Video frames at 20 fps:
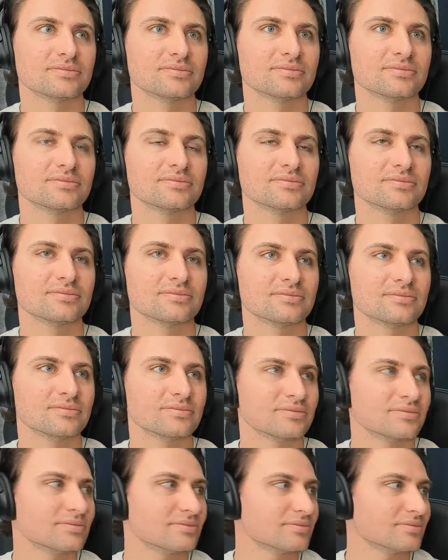
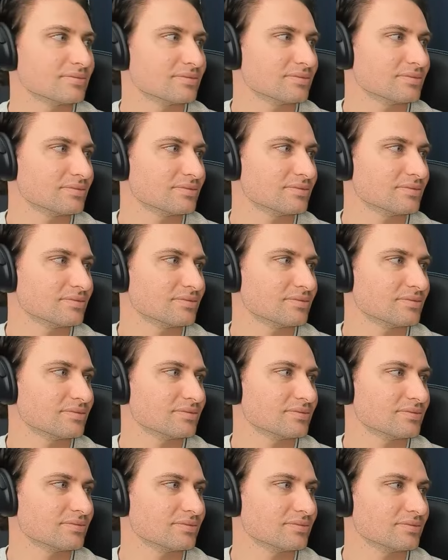
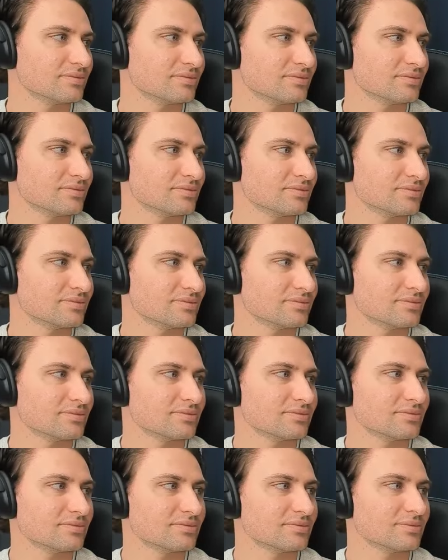
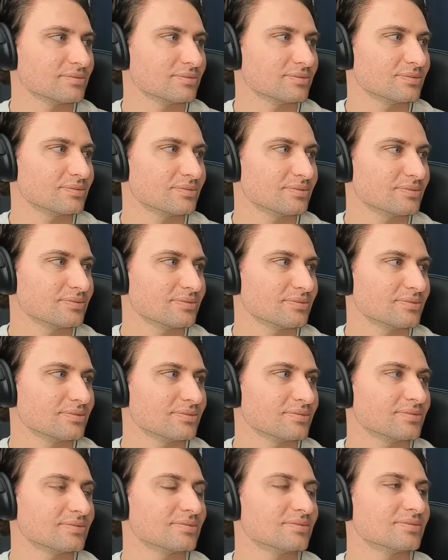
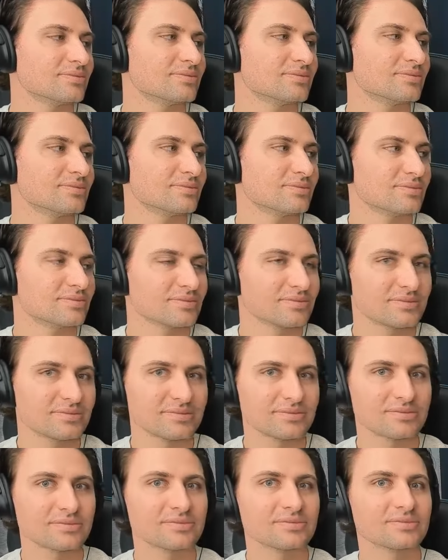
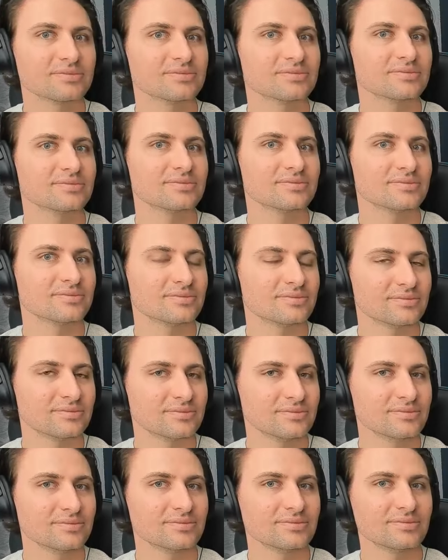
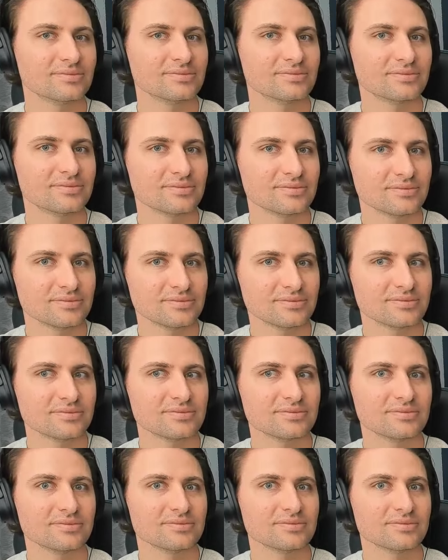
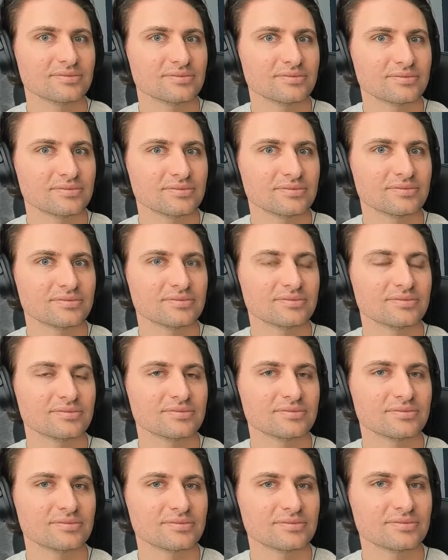(silent)